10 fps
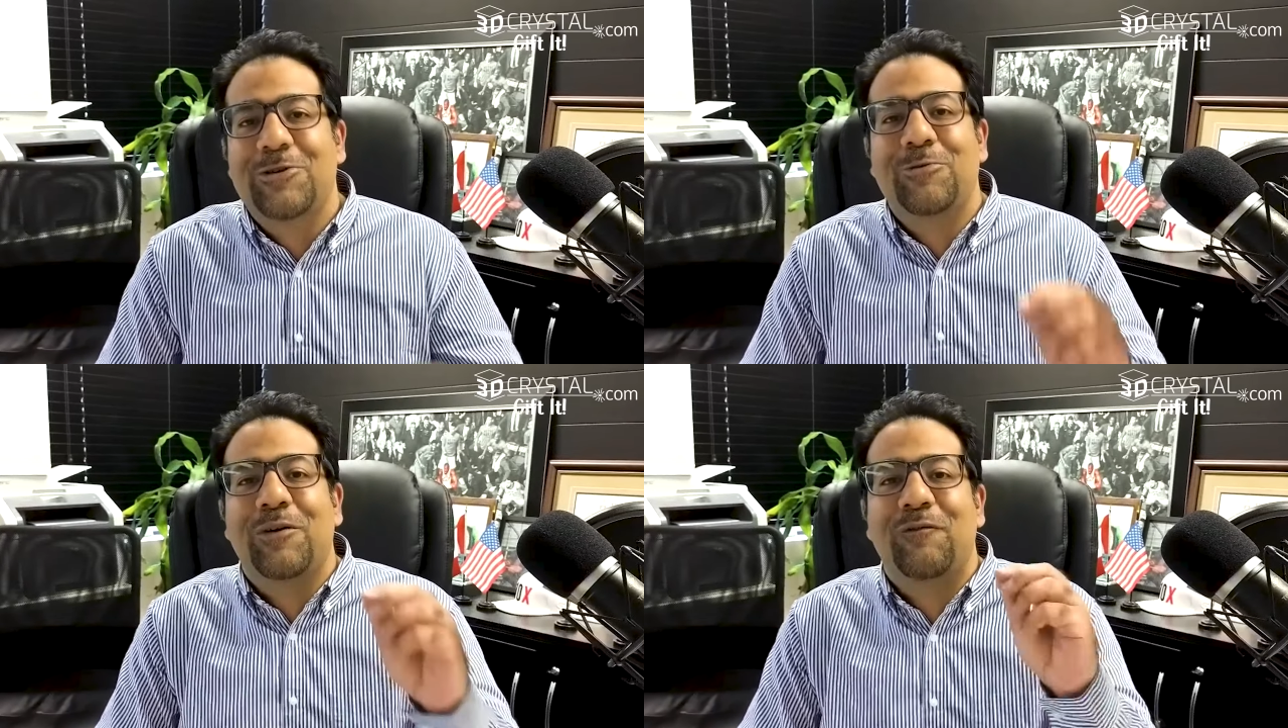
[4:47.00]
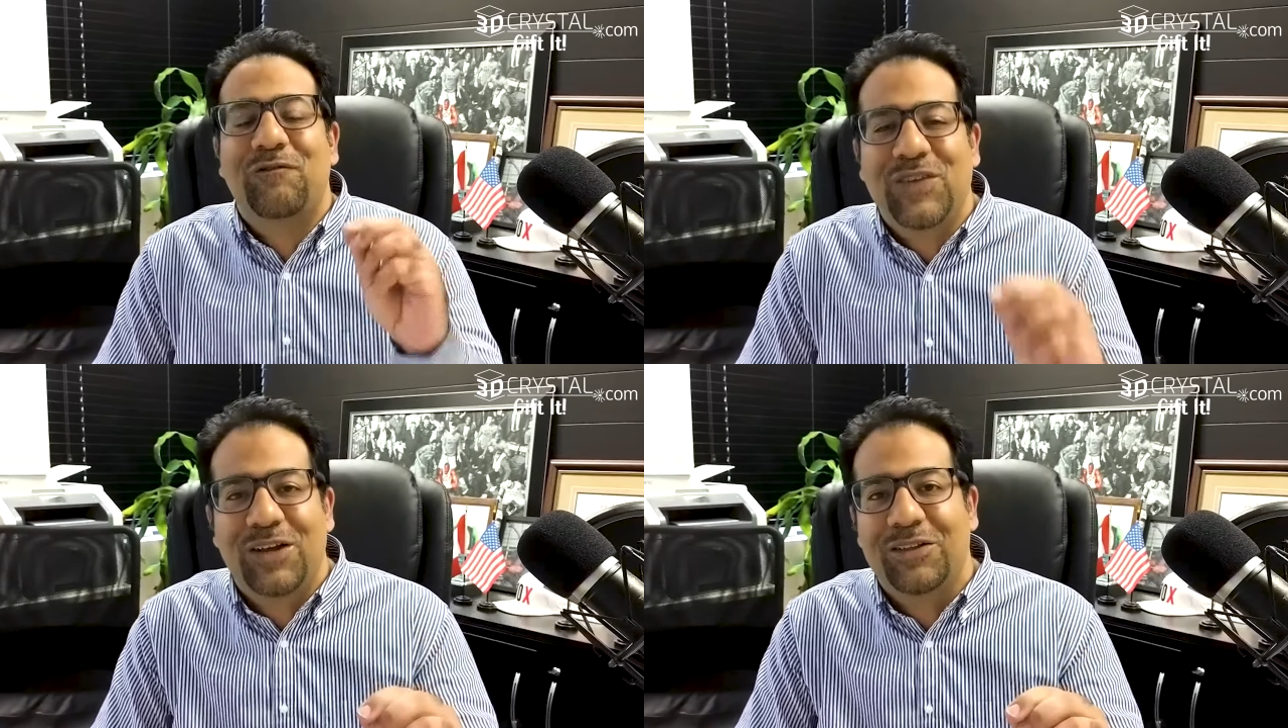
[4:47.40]
you will
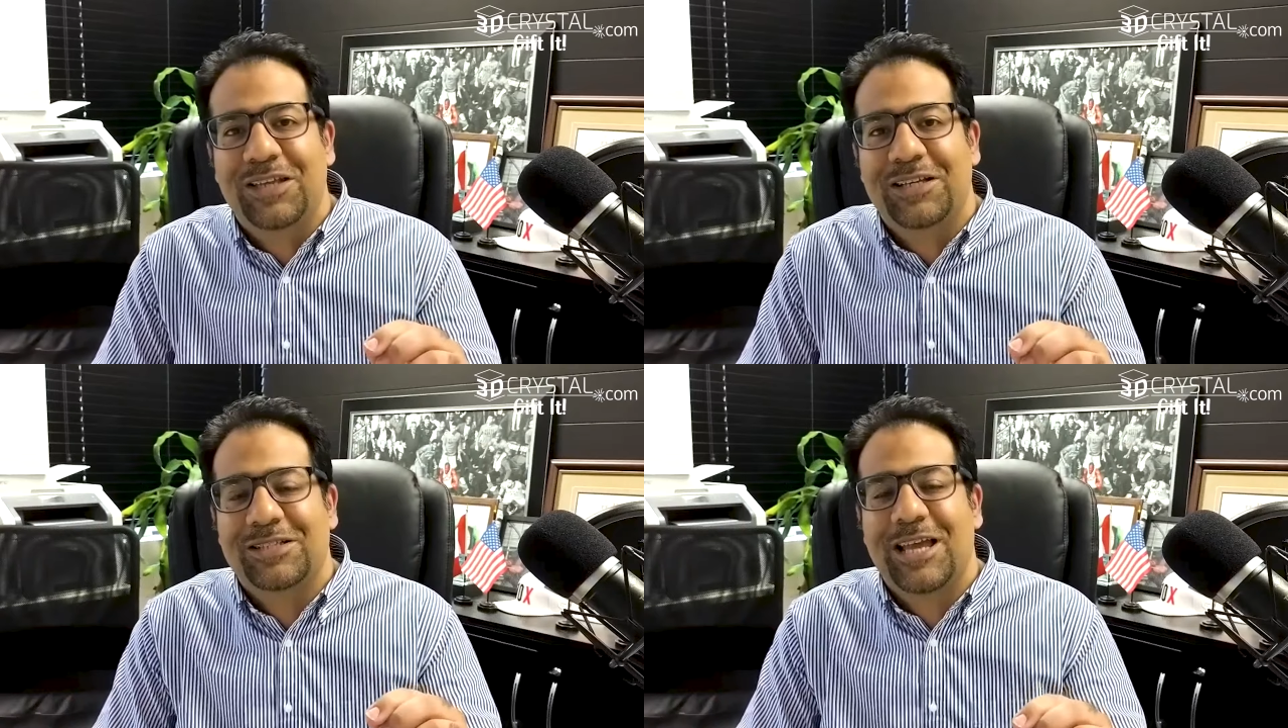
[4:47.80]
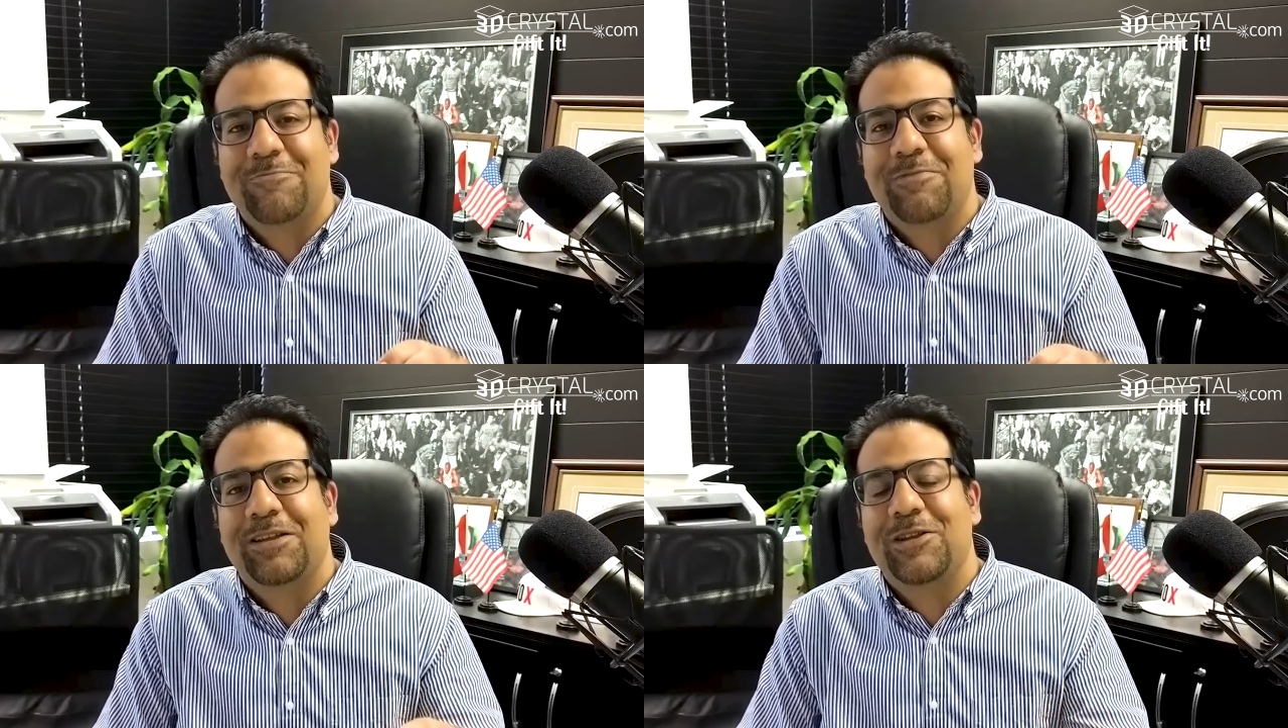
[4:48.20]
feel the
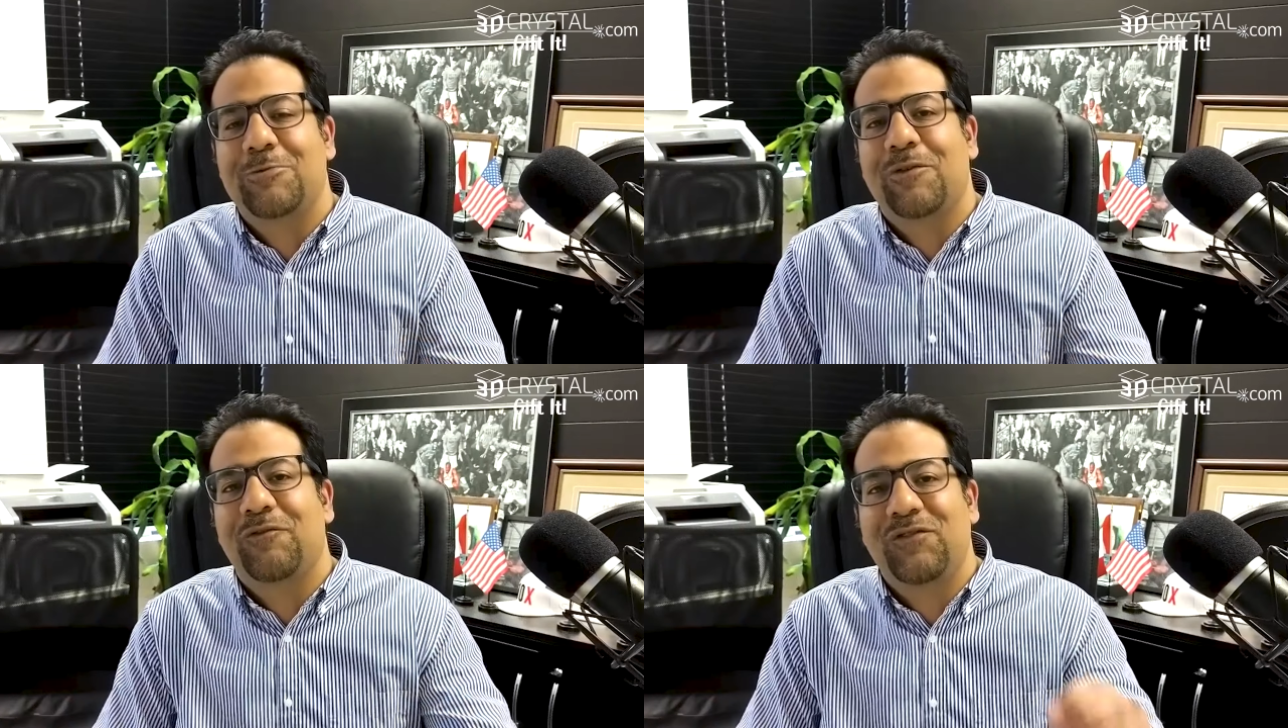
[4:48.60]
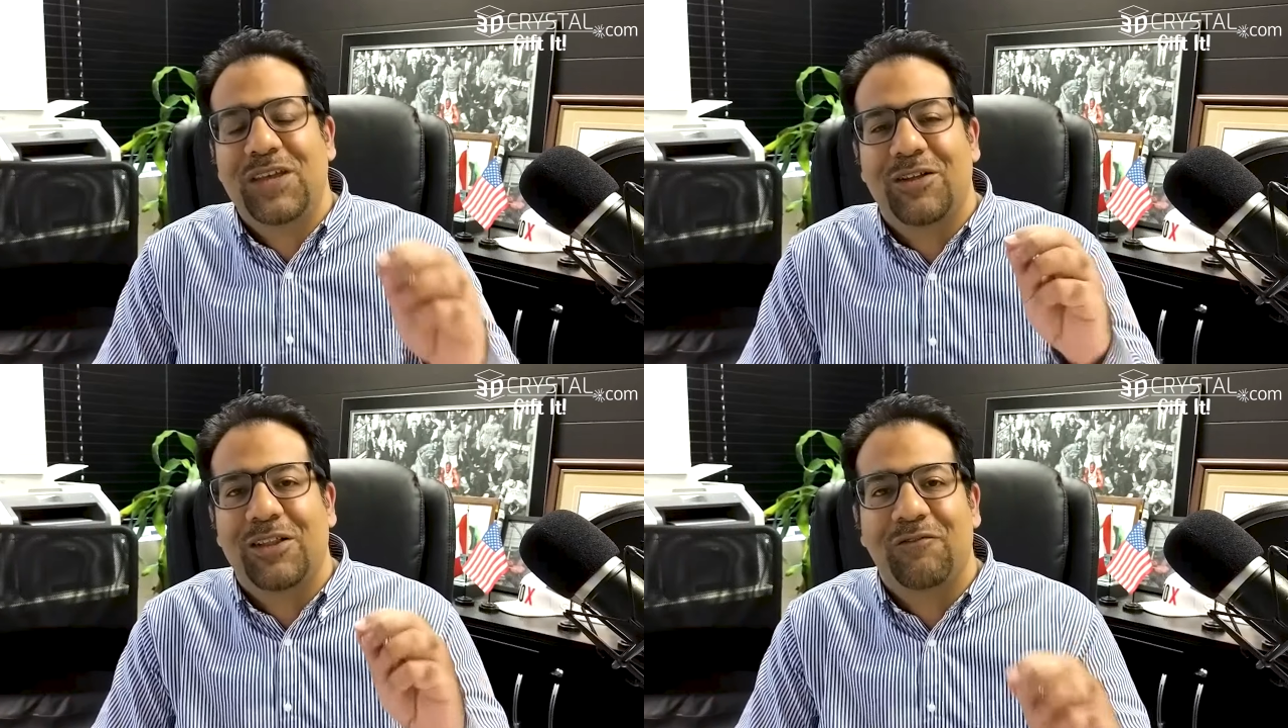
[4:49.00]
excitement, you will
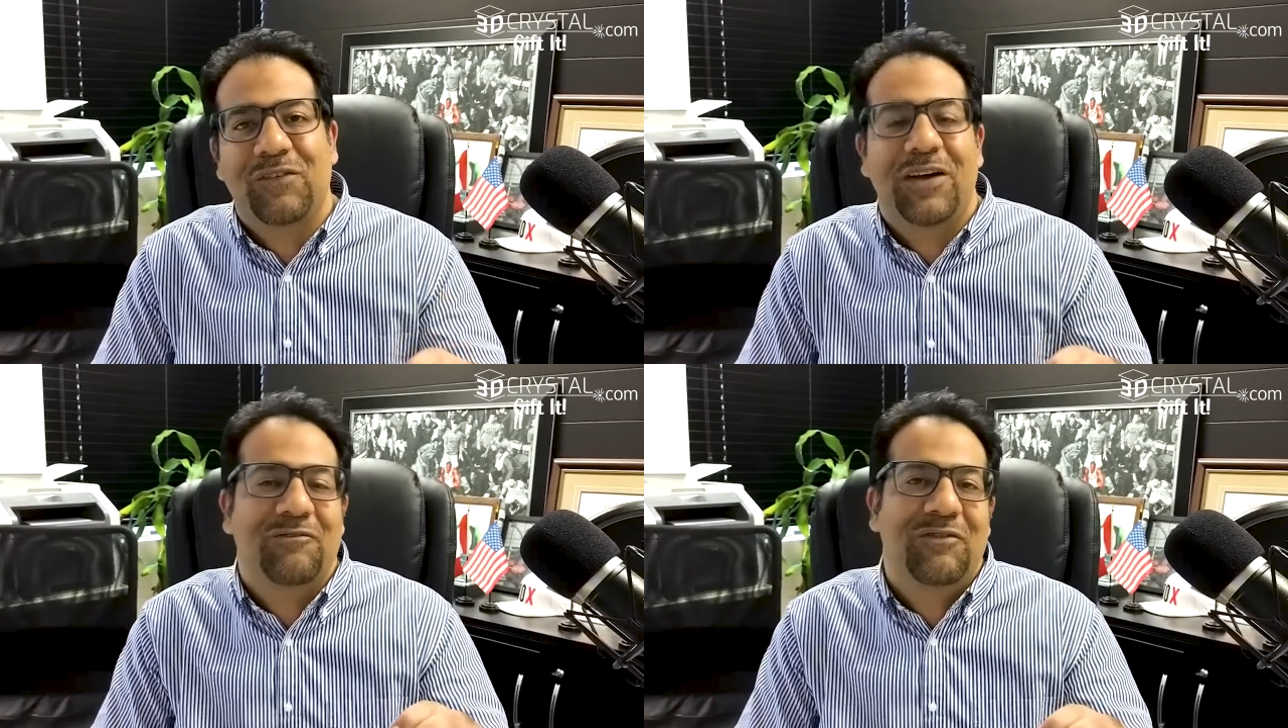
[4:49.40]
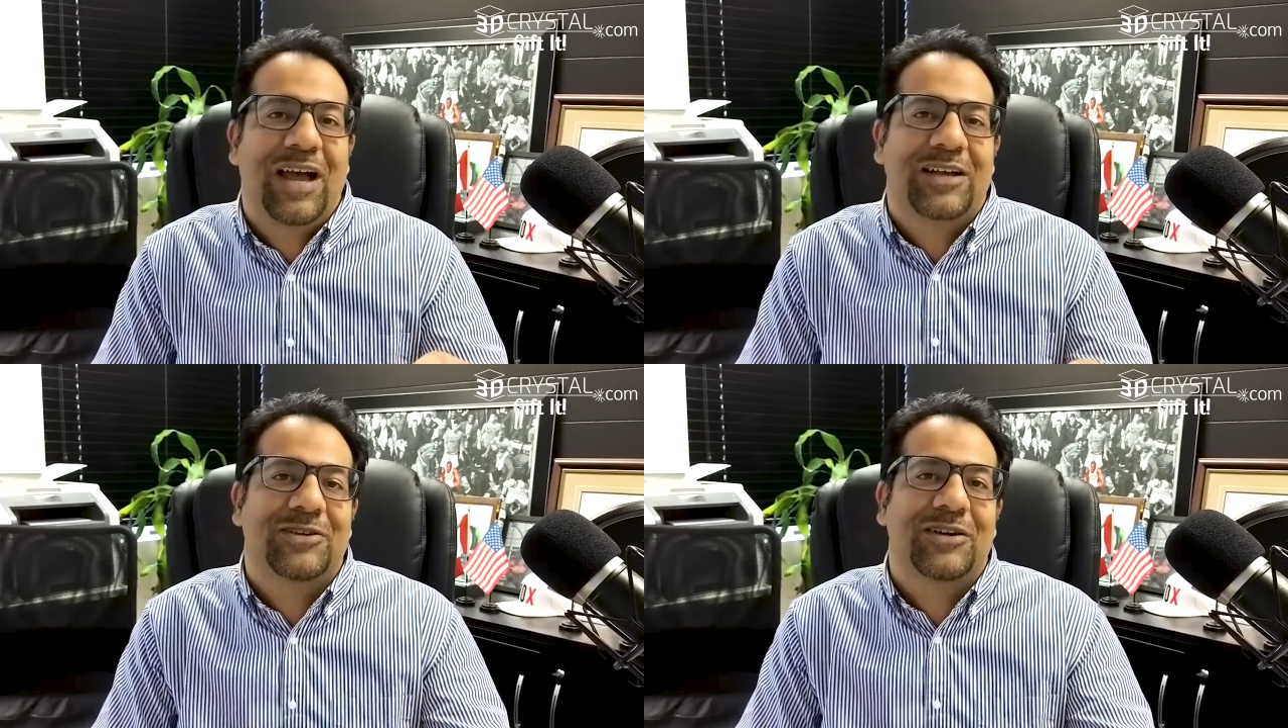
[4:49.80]
feel the fun
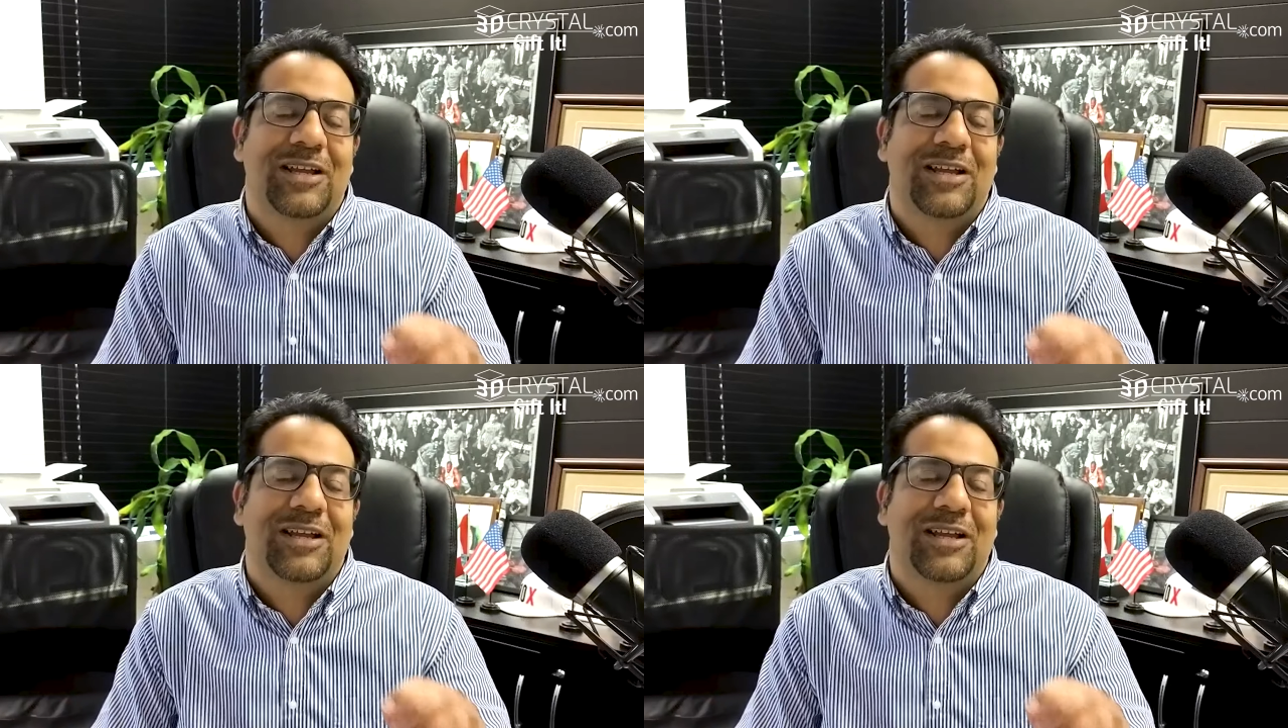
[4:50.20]
factor,